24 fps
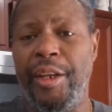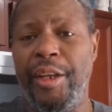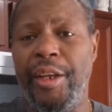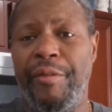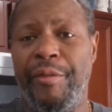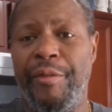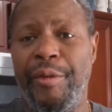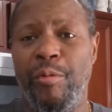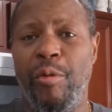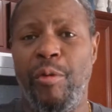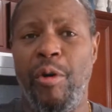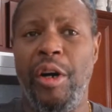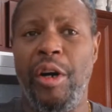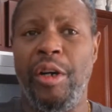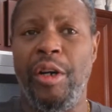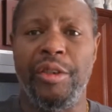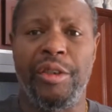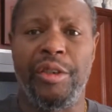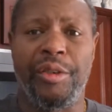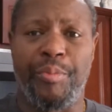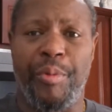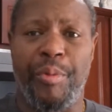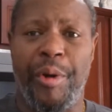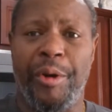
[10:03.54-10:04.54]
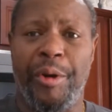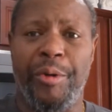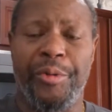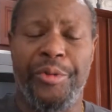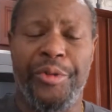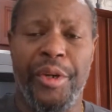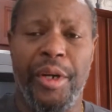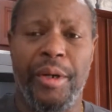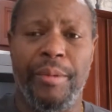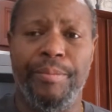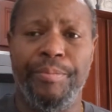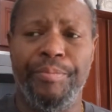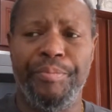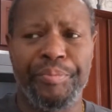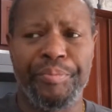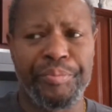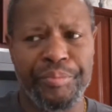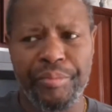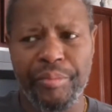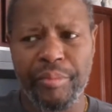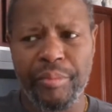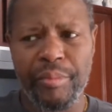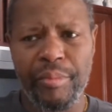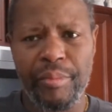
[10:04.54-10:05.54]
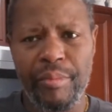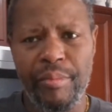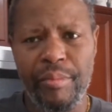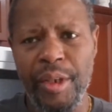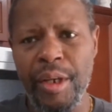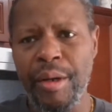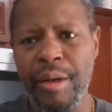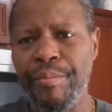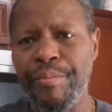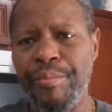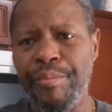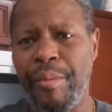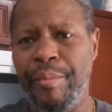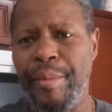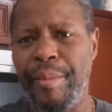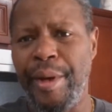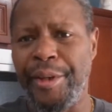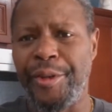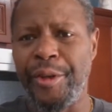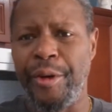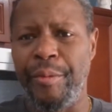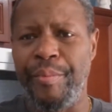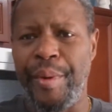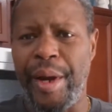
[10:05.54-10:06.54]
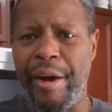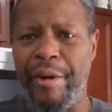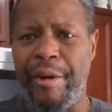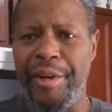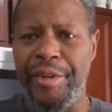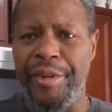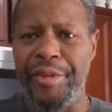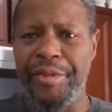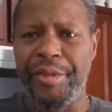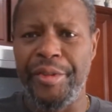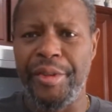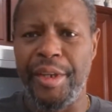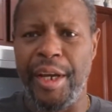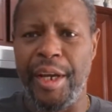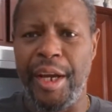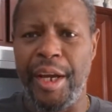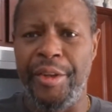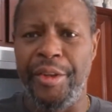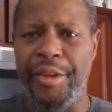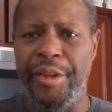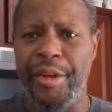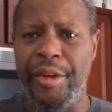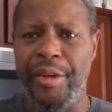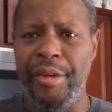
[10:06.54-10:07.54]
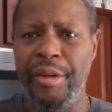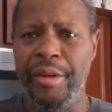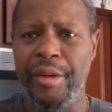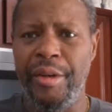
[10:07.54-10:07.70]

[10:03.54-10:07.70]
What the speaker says: if you want, sprinkle some pimento berries in there.